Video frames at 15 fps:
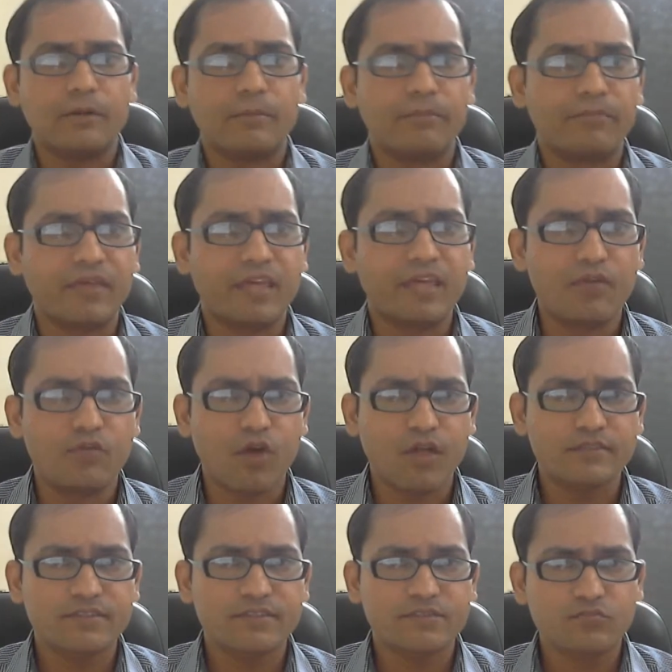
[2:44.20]
he
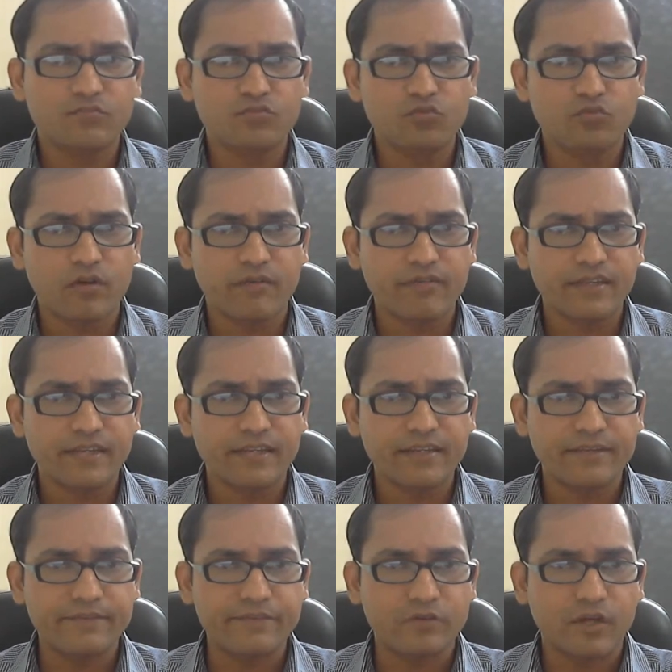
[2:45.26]
wants to move
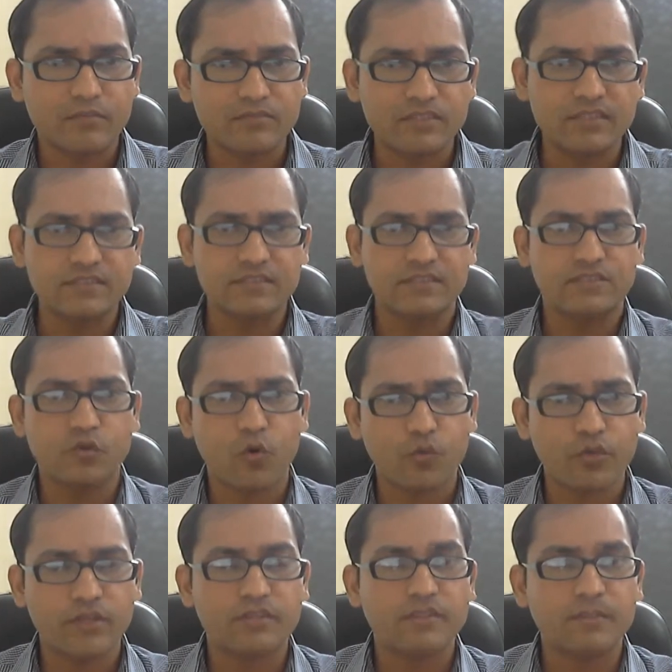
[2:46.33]
away from this
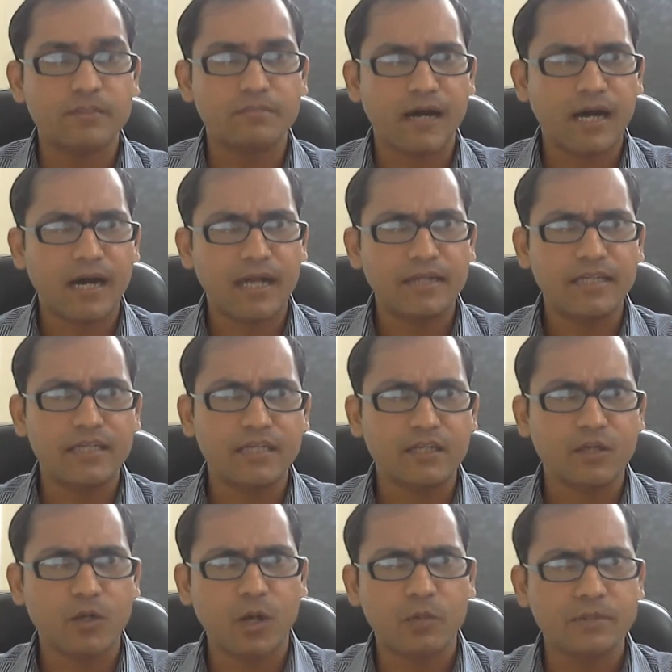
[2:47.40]
Soviet command
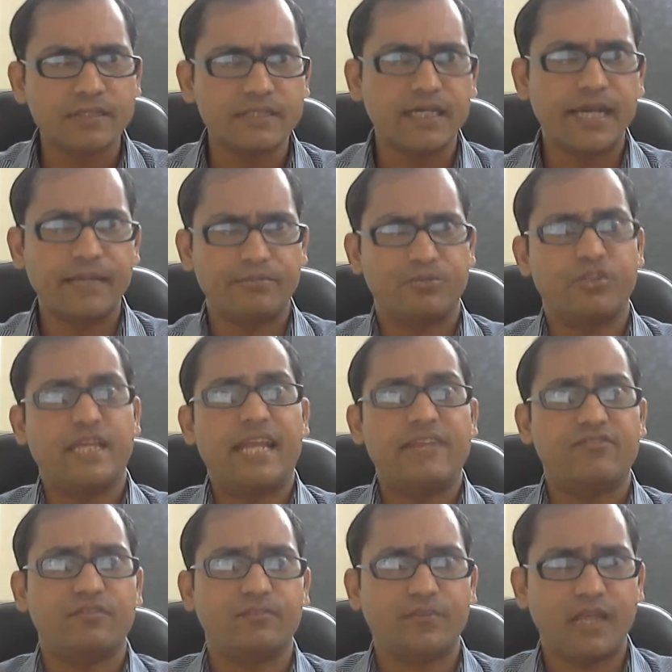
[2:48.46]
economy type
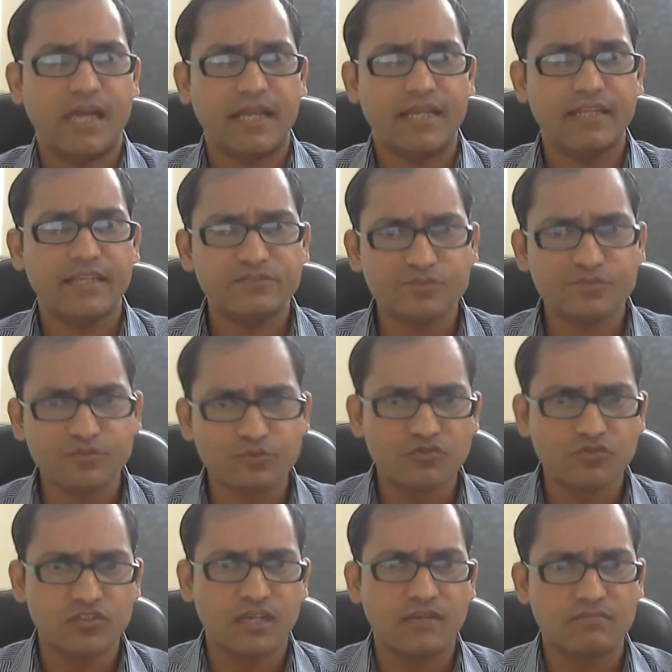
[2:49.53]
central planning to
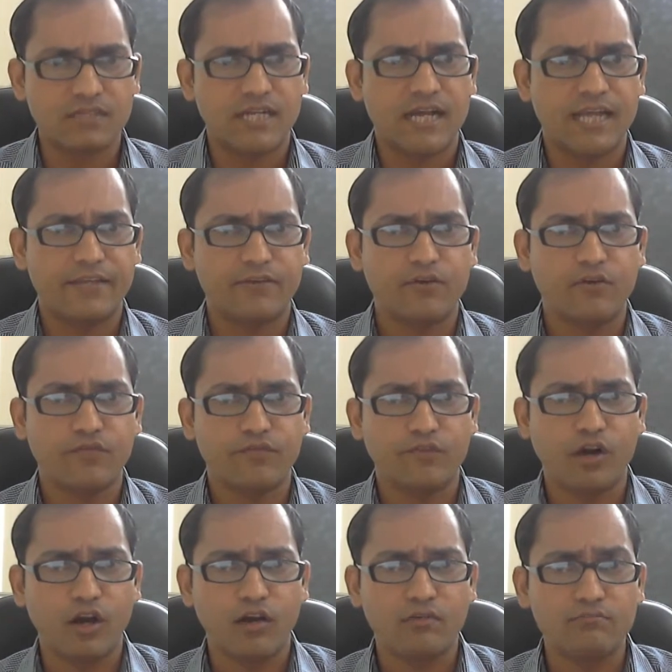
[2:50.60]
some kind of
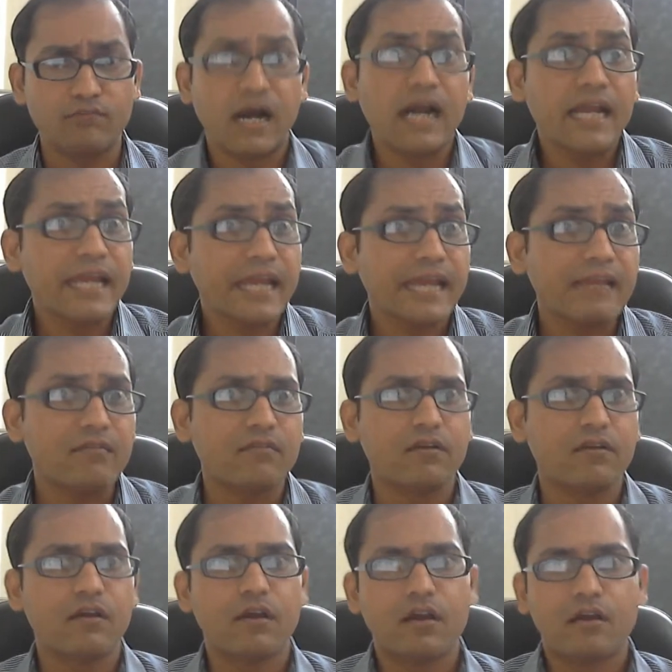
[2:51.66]
a
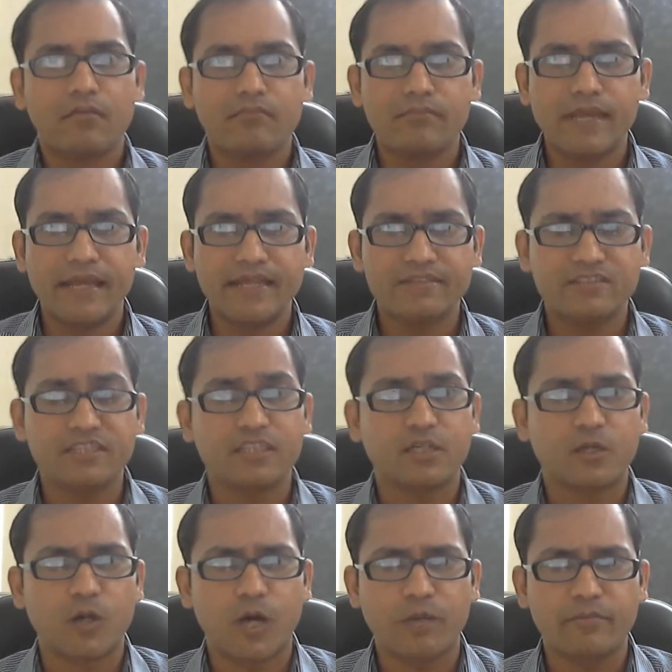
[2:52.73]
market-based
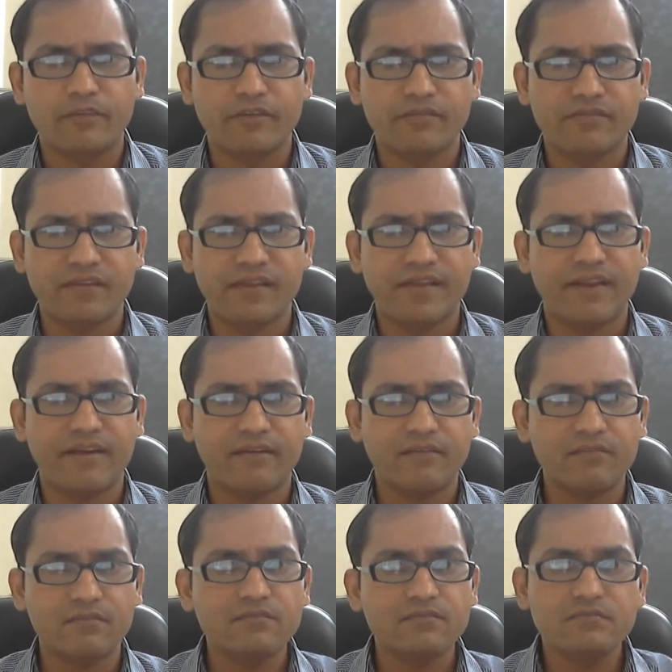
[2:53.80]
economy,
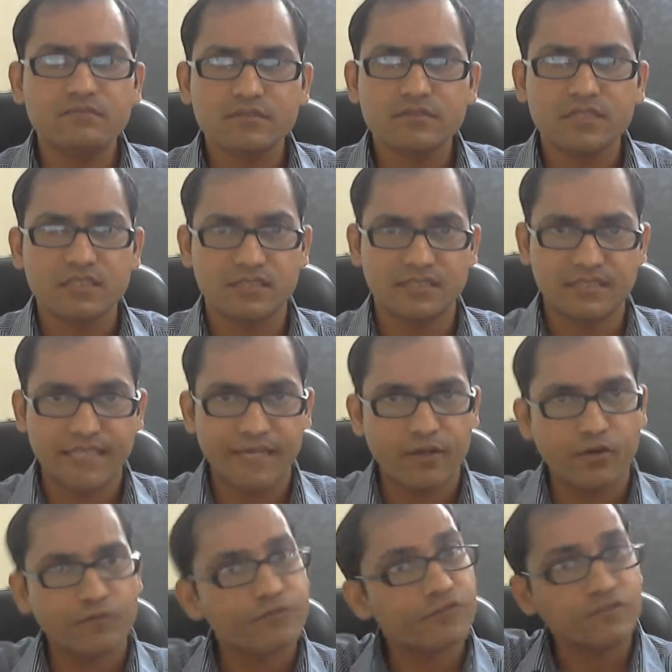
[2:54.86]
where instead
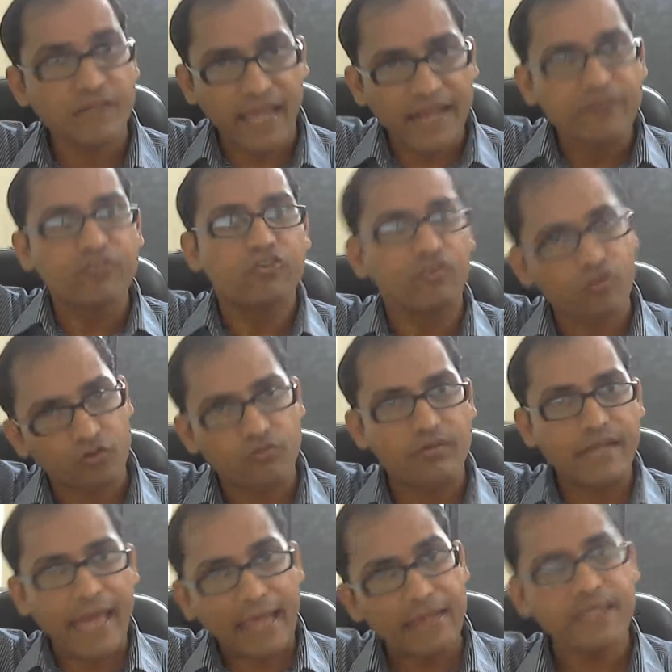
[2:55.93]
of
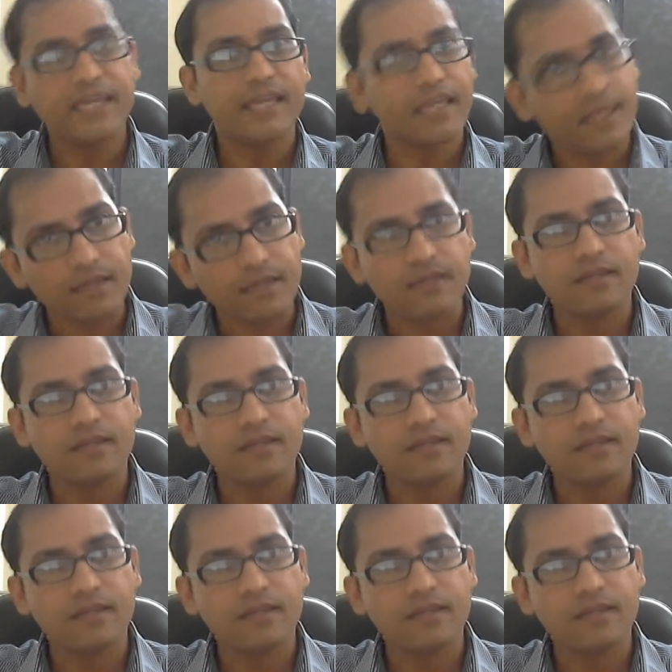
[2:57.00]
central Delhi